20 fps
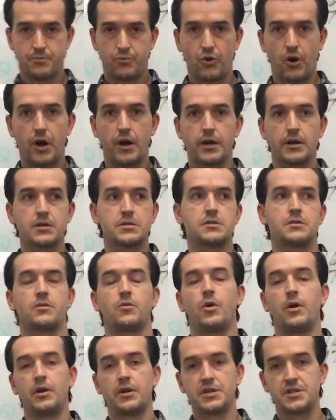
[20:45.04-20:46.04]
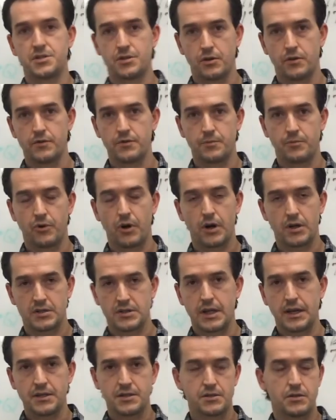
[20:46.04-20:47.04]
products,
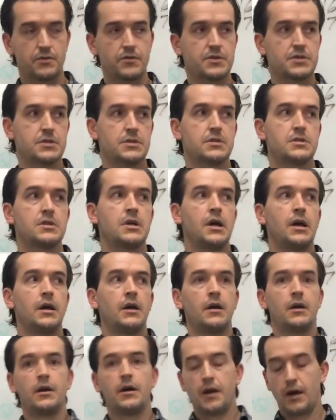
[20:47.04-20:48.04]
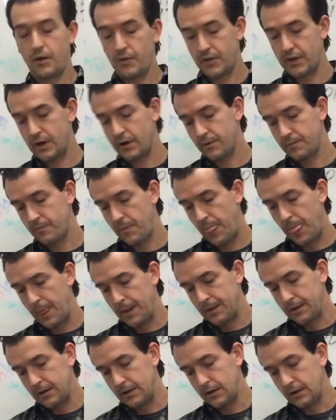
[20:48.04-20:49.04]
products and services out there.
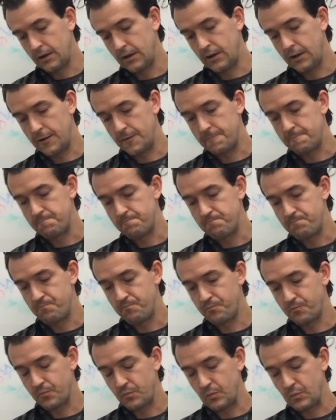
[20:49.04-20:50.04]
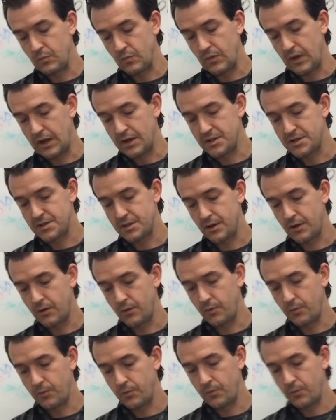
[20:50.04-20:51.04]
And
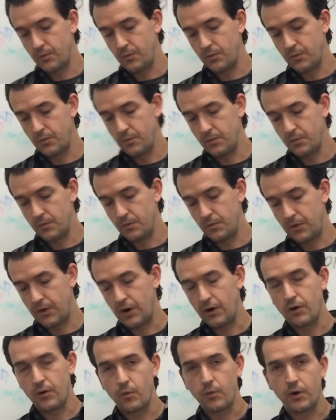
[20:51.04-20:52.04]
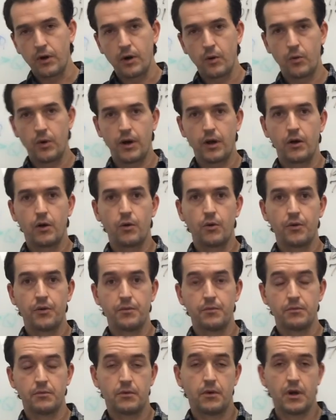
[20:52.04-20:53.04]
so they're going to want to hold
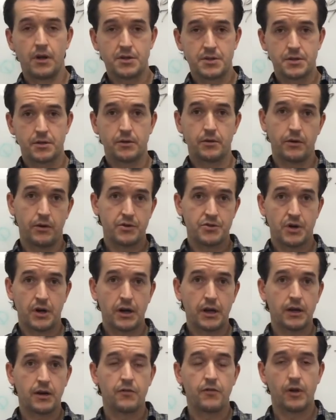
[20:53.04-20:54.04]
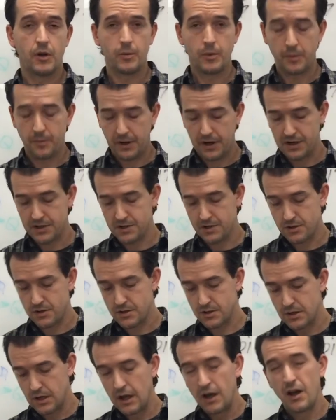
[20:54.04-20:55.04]
on to their training and development
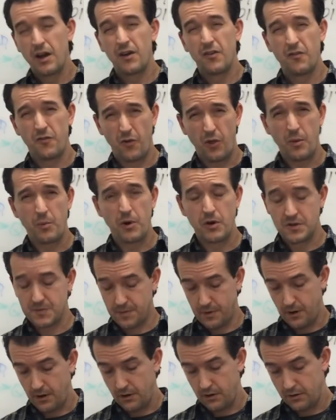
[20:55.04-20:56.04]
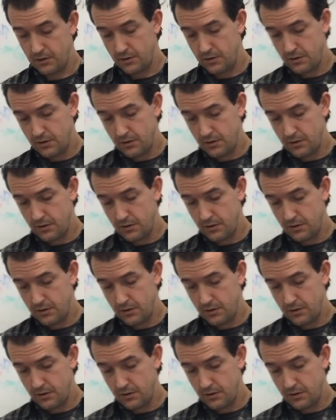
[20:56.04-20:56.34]
managers for the most part.